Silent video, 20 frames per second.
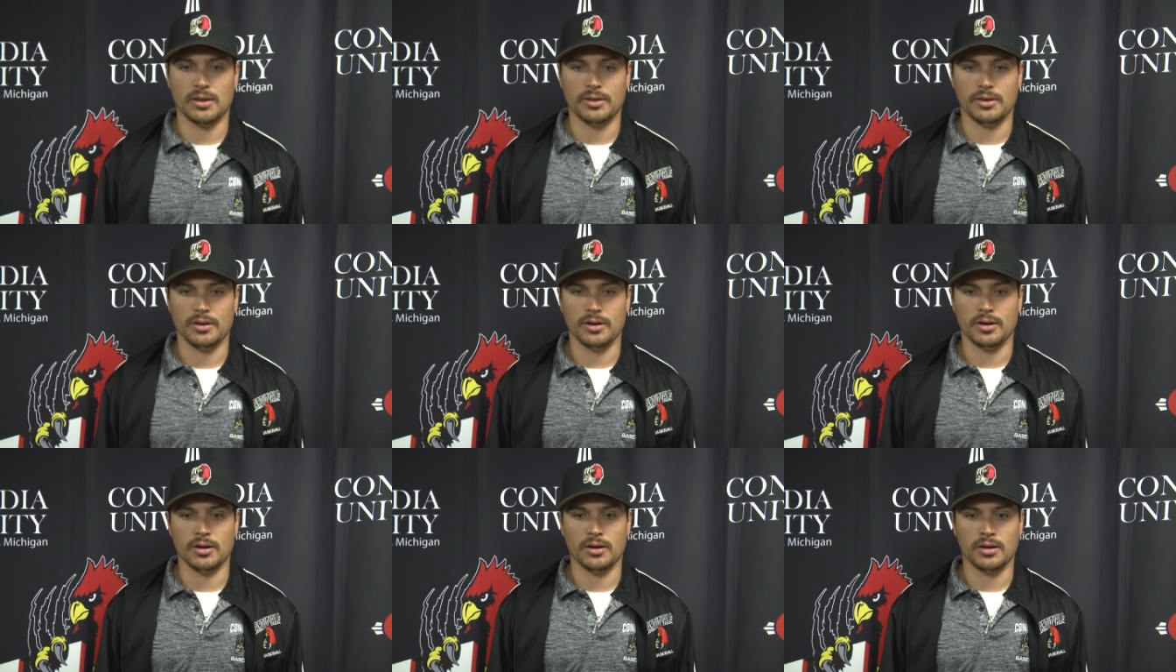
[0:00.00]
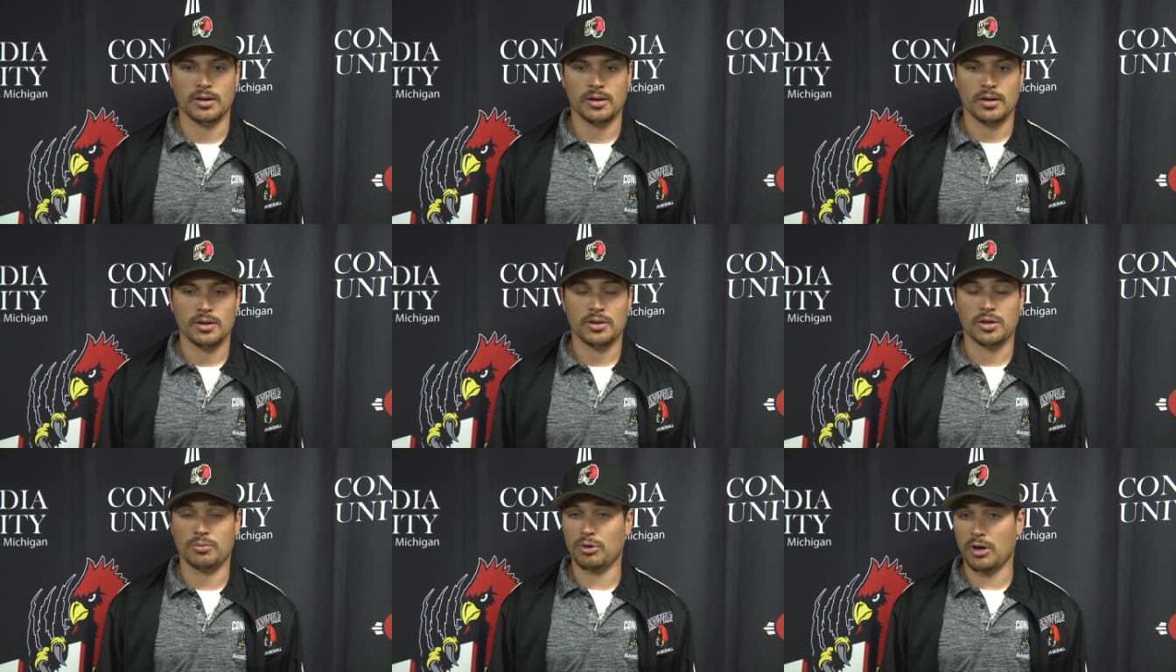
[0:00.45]

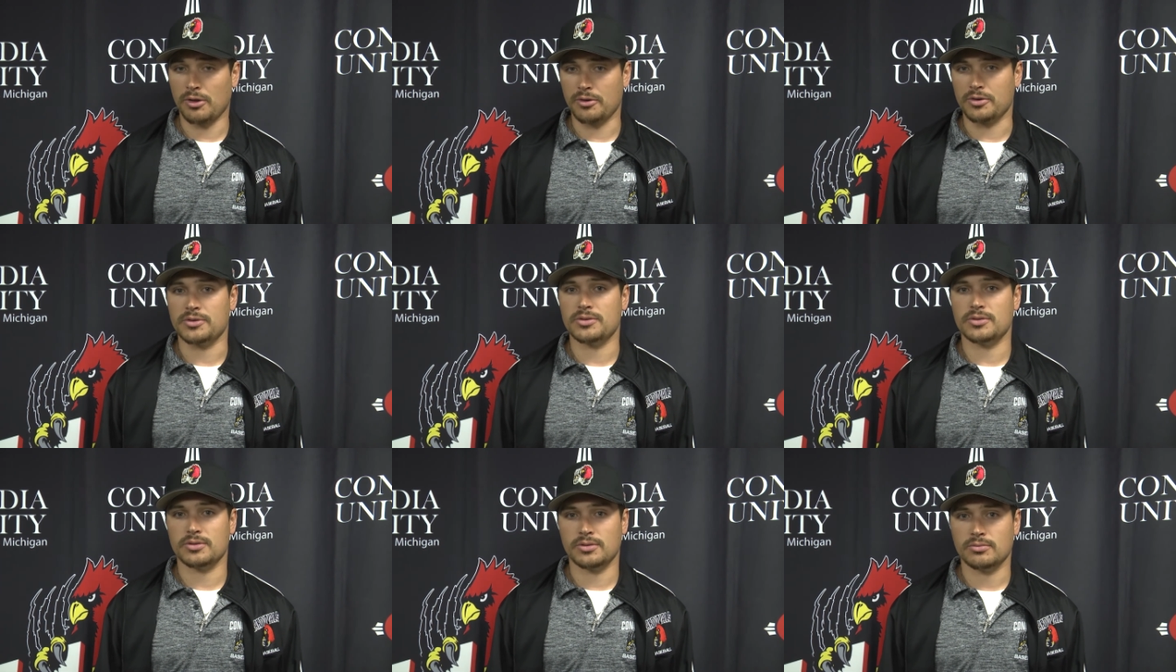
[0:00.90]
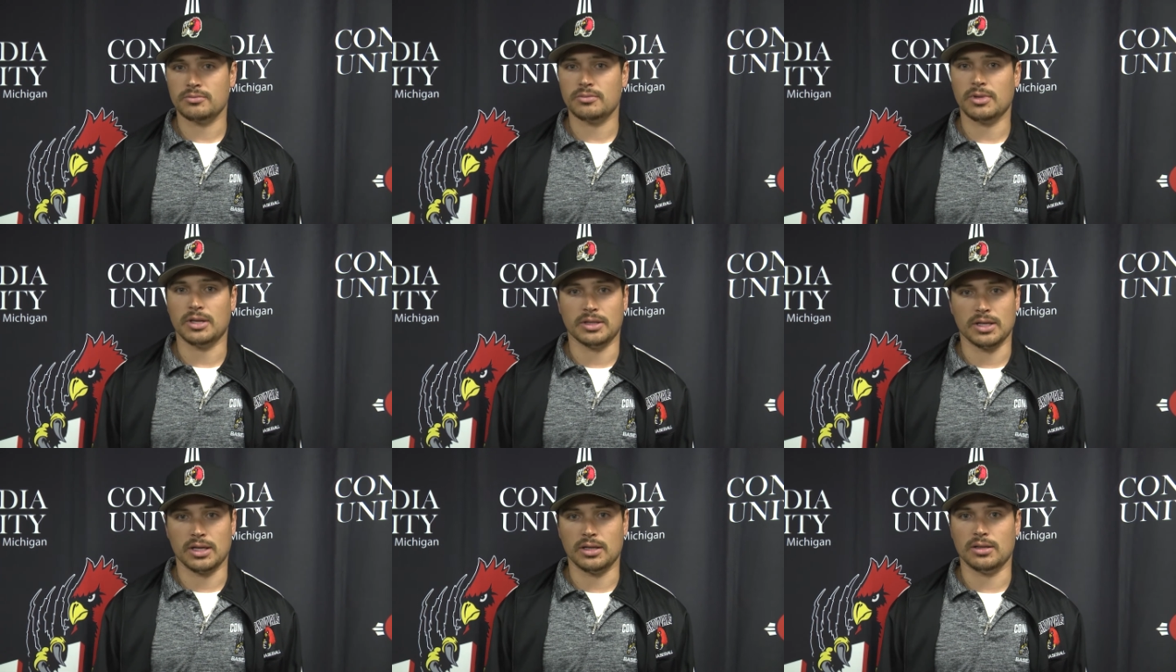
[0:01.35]
They're brothers
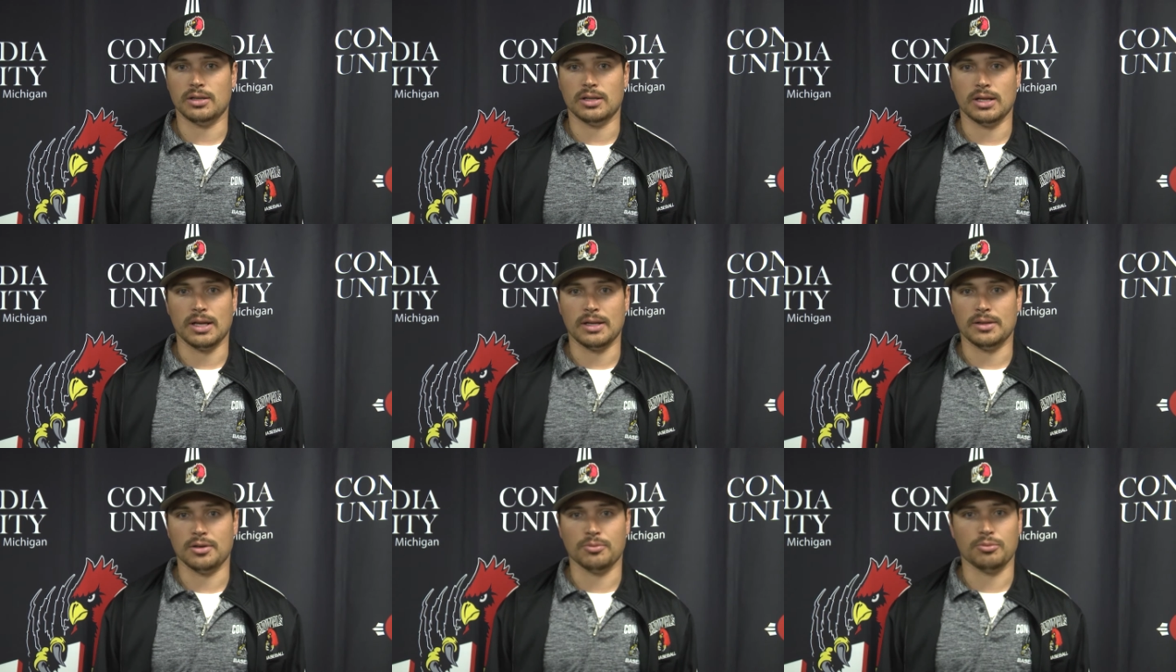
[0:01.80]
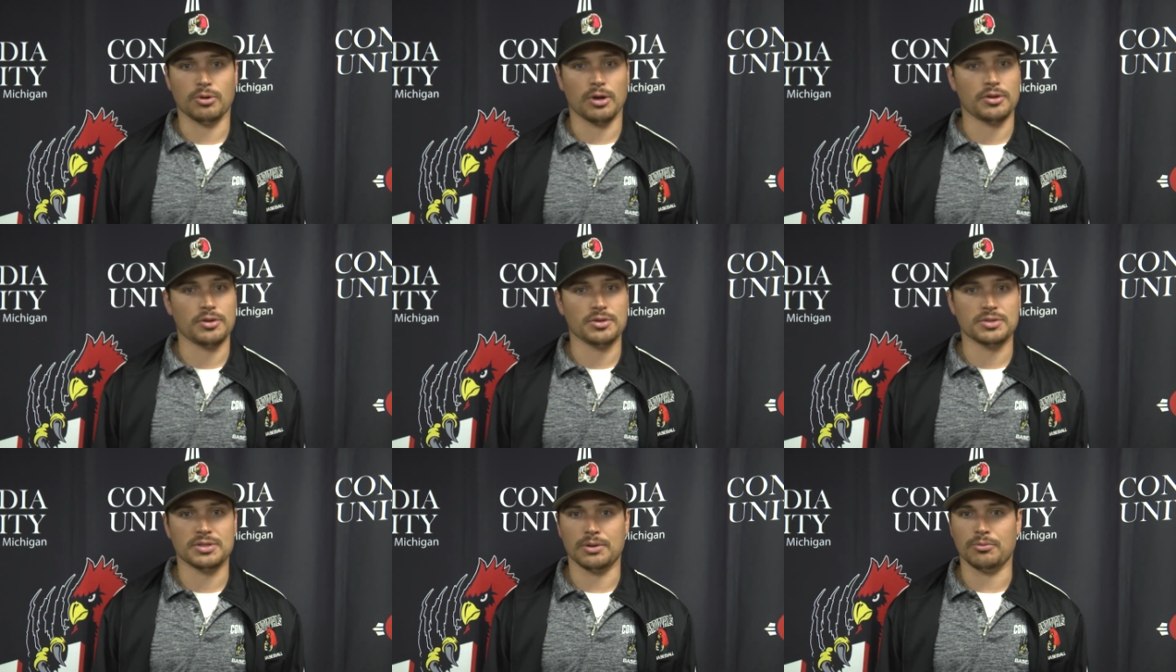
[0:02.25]
at the end of the day. They're
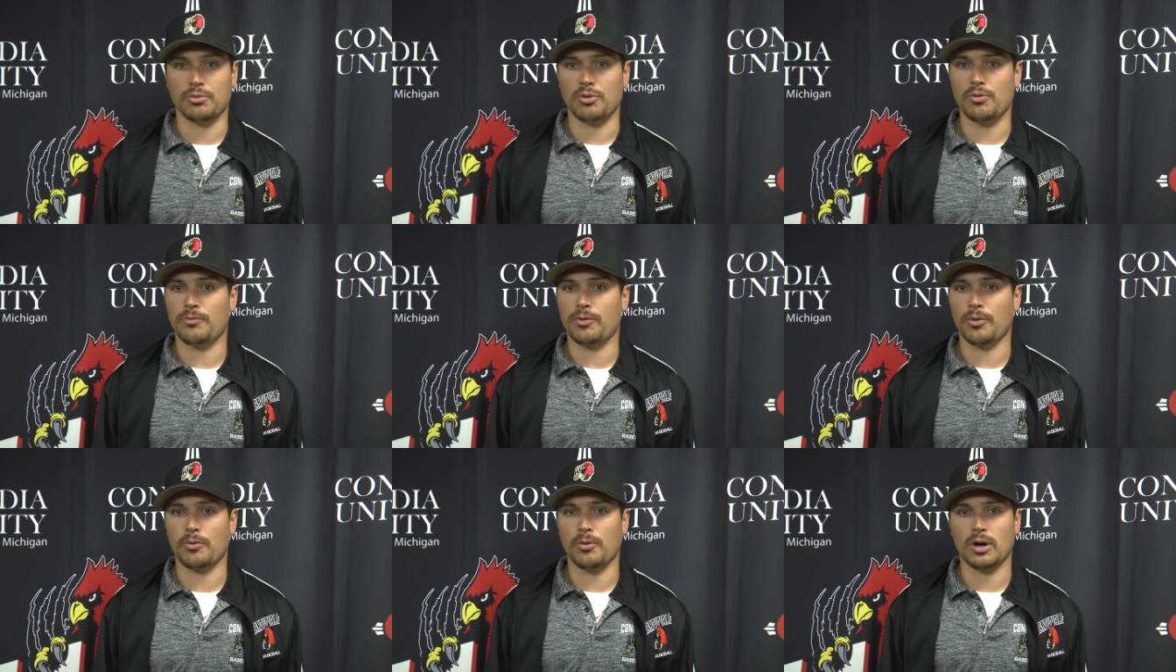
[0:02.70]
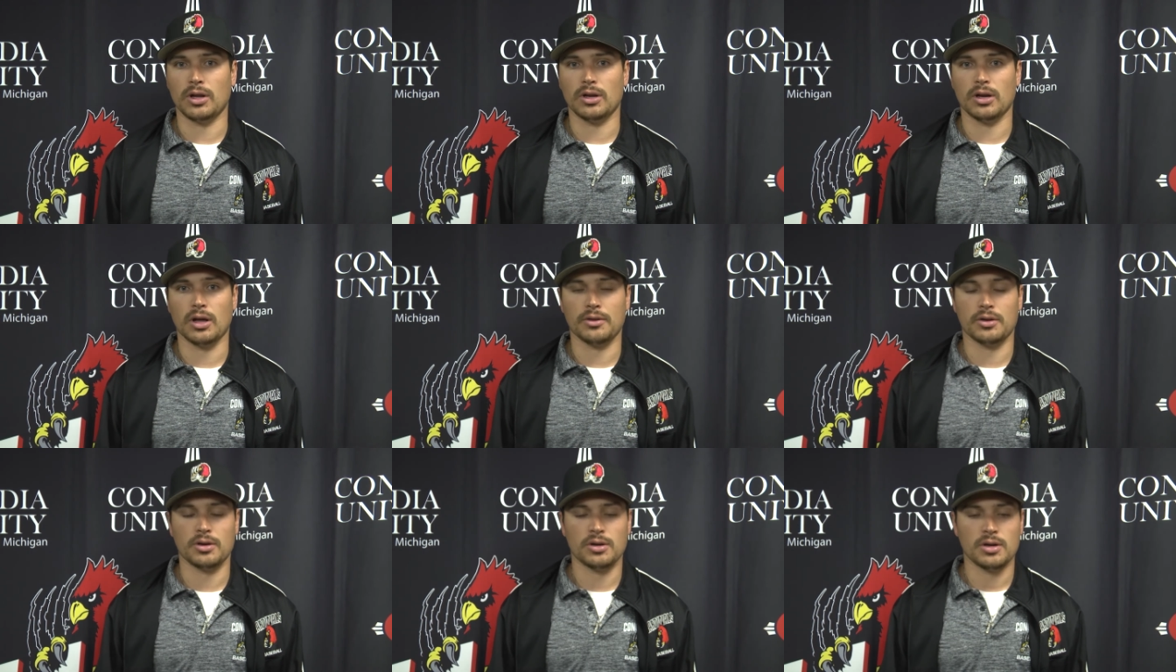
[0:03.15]
brothers. They root for one
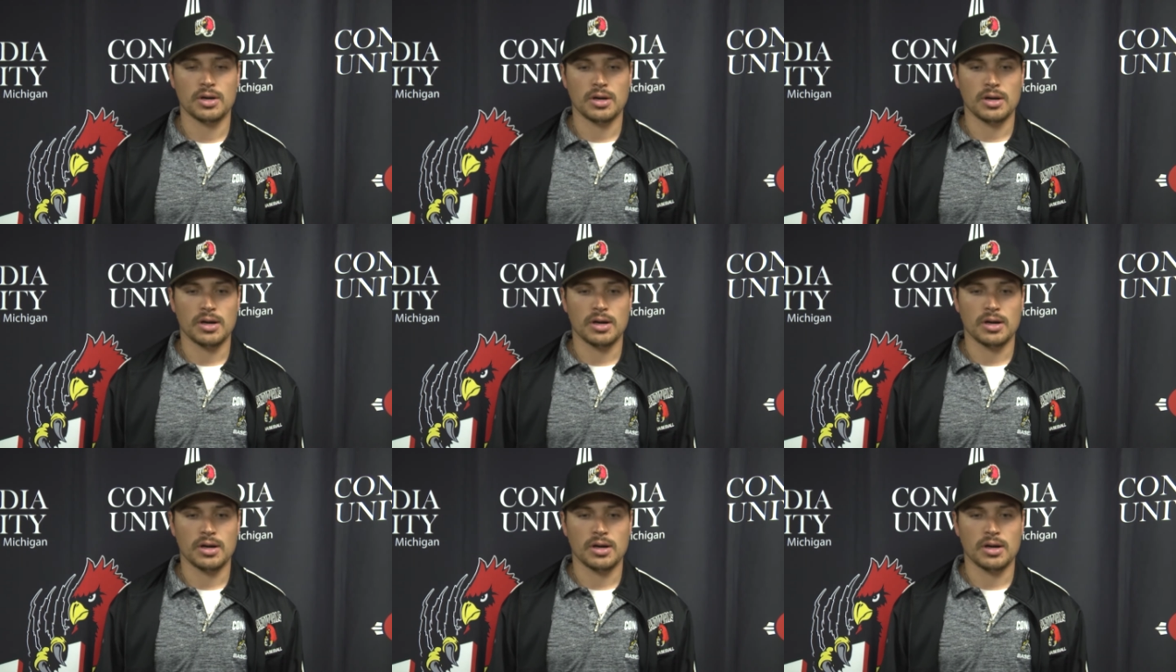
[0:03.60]
another.